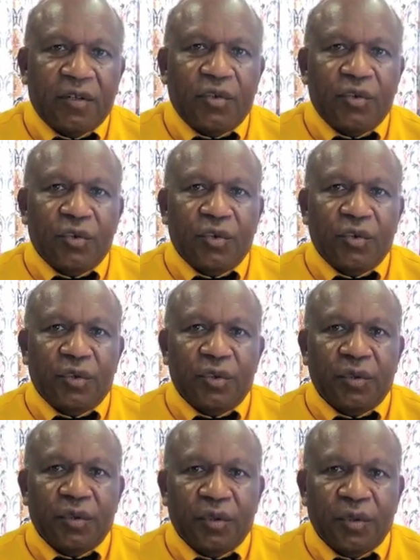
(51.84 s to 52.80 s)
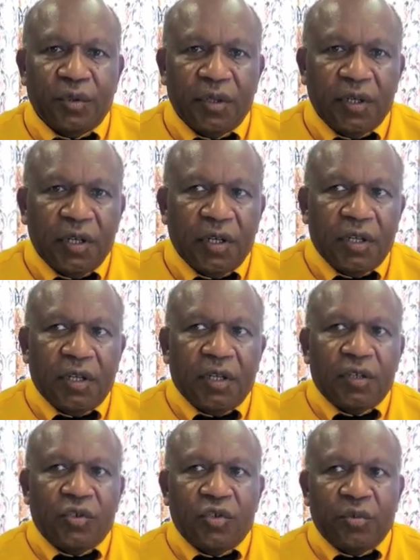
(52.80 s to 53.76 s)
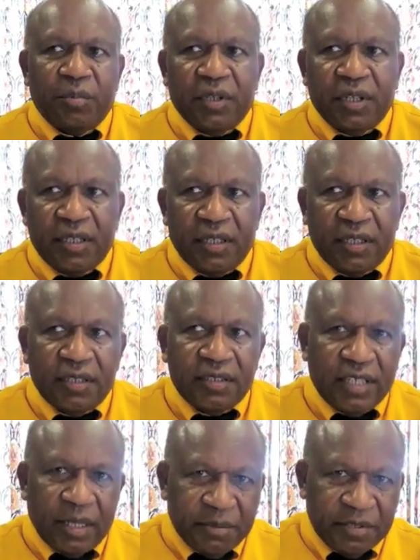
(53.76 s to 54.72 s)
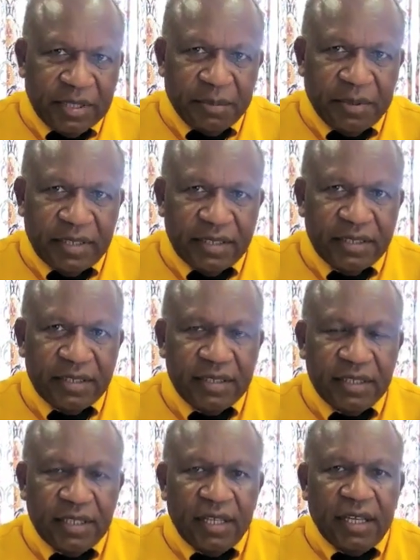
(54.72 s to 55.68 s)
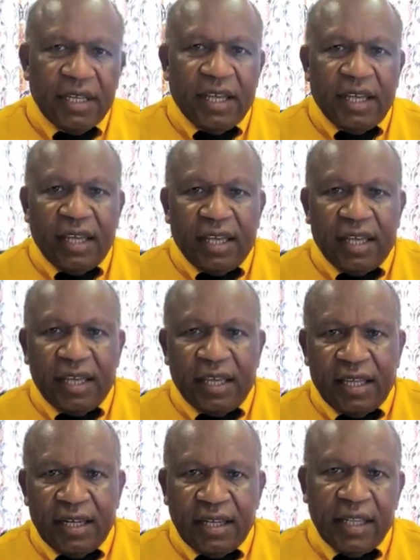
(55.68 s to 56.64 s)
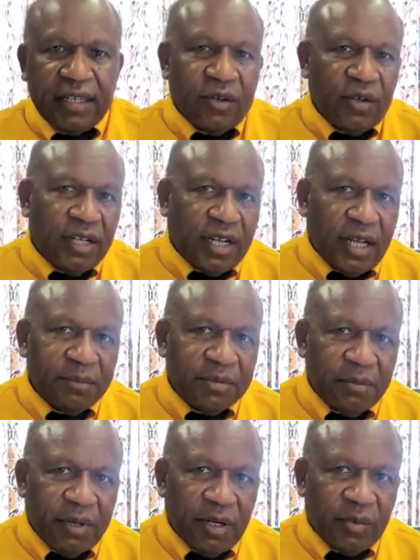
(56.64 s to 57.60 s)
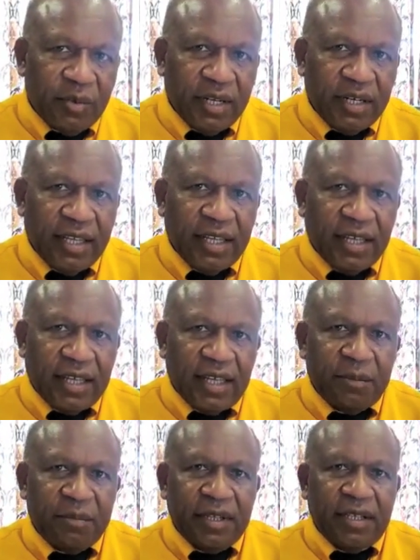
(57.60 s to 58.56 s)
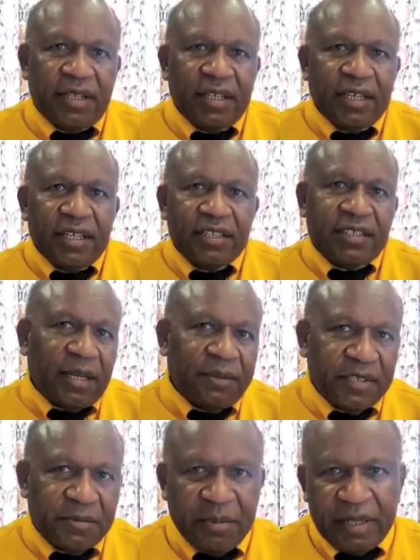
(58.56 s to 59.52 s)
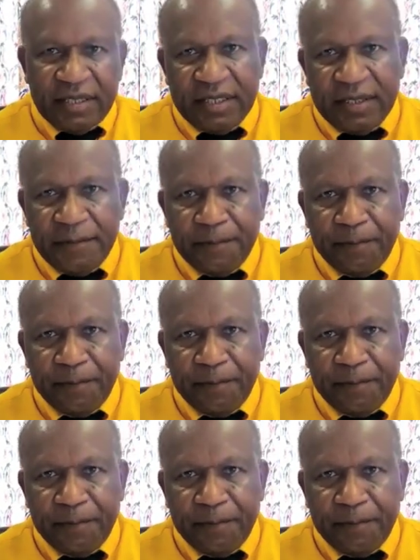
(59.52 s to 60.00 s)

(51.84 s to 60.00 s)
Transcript: to to be self-disciplined and that only comes about when they can be self-respected.